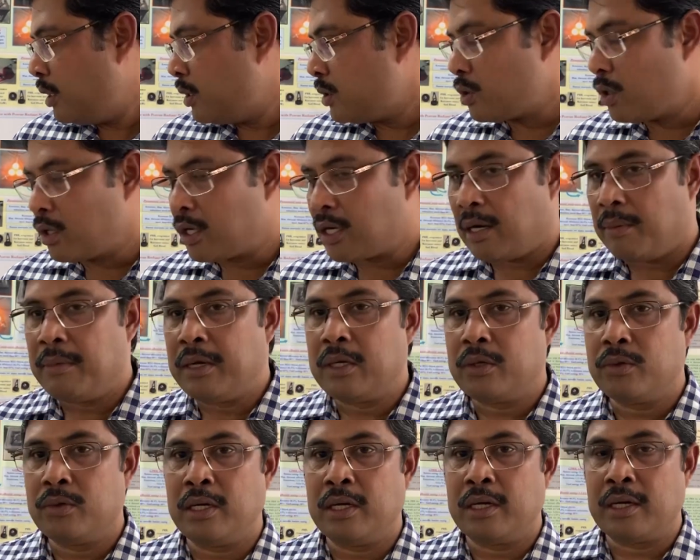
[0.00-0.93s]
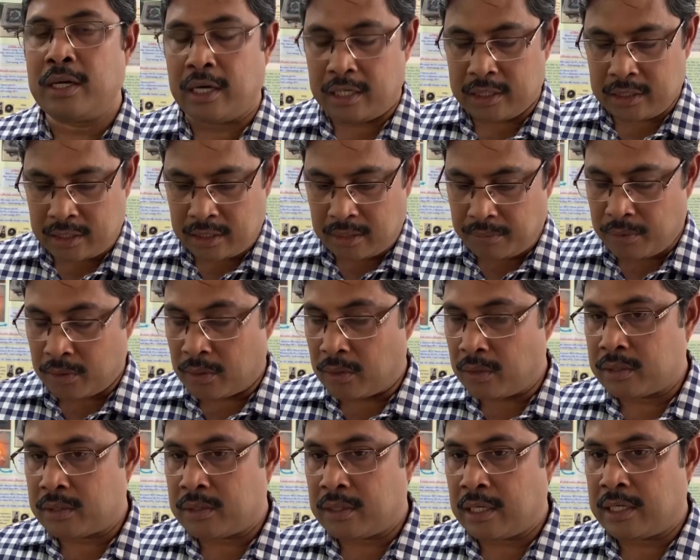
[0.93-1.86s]
So coming to the cost of
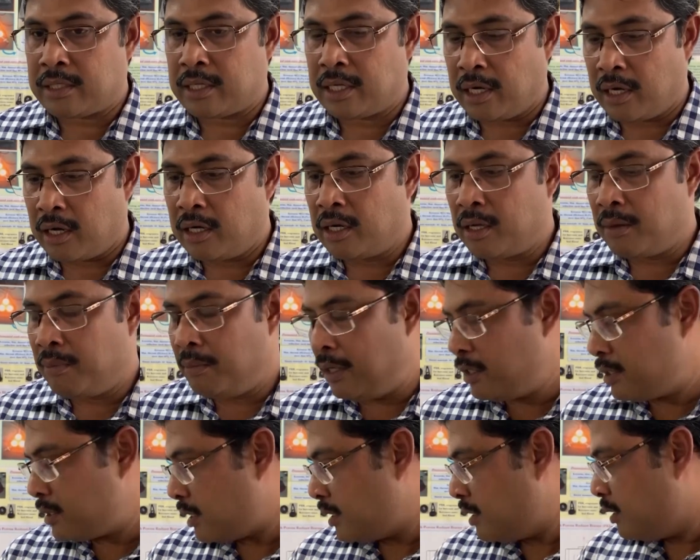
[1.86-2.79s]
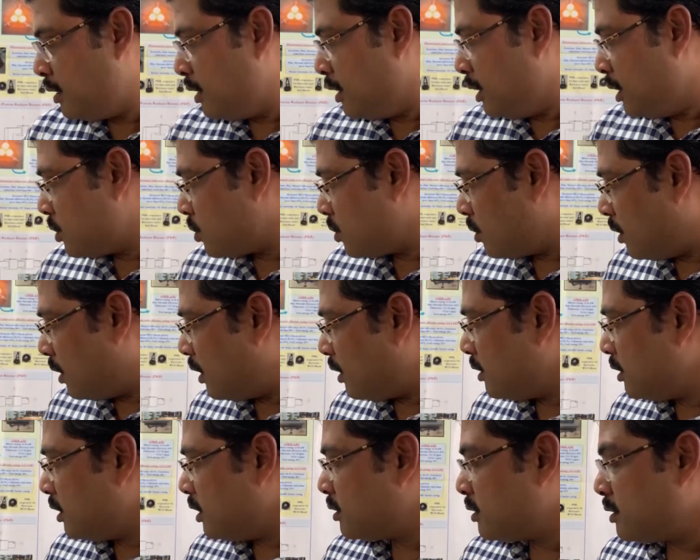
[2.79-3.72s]
course as I already mentioned so all
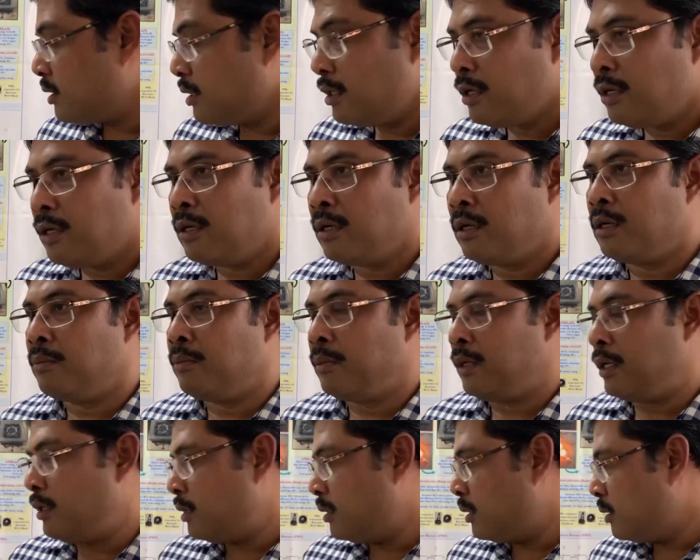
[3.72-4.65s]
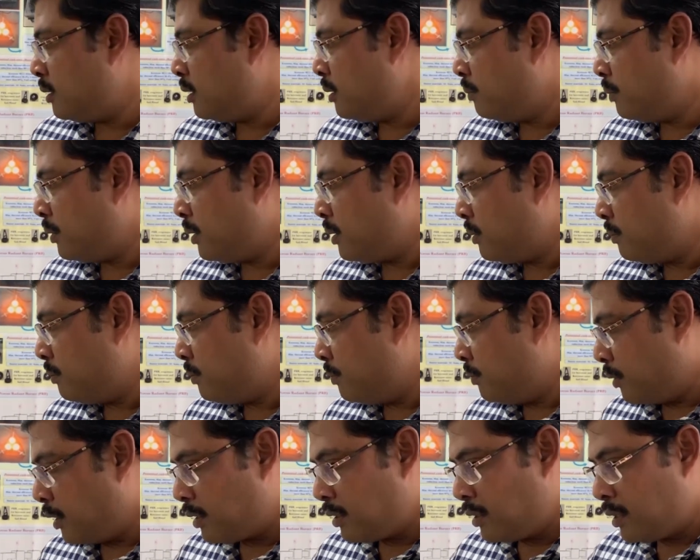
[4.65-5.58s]
these I mean the
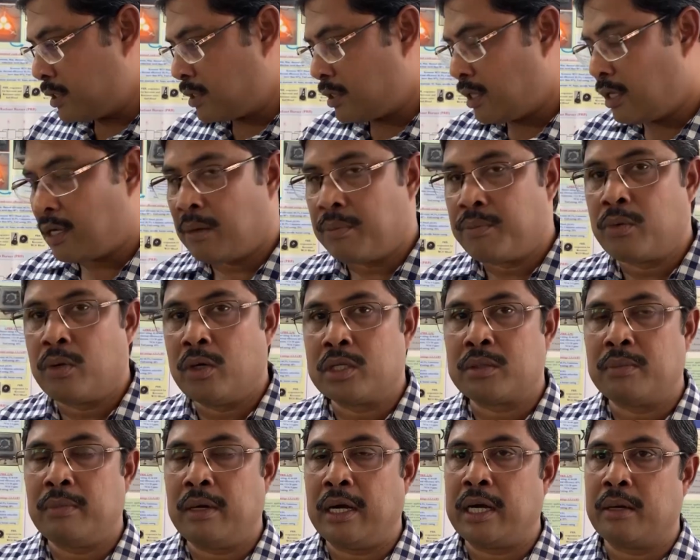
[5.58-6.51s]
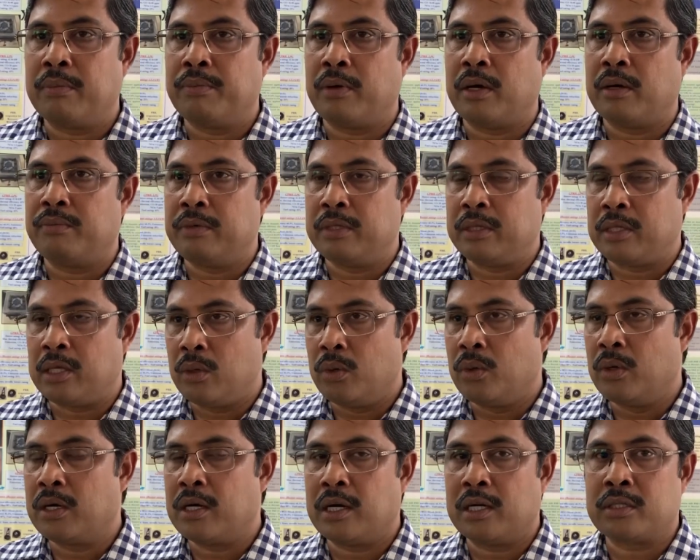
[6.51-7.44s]
burners are of course made up of with
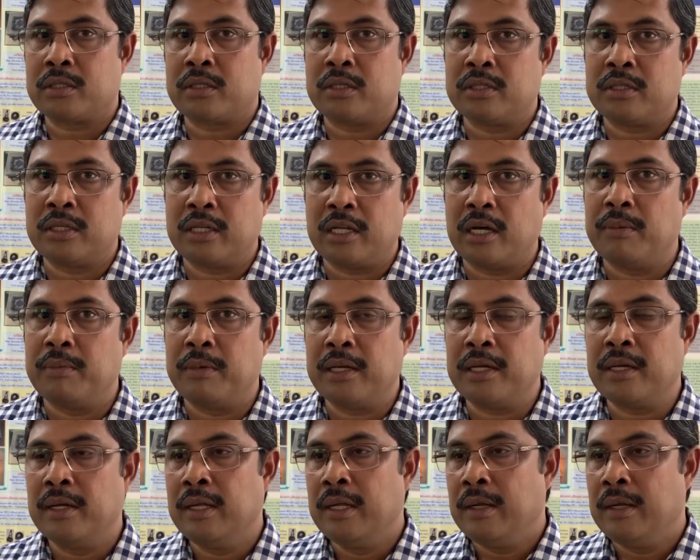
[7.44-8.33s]
low cost ceramic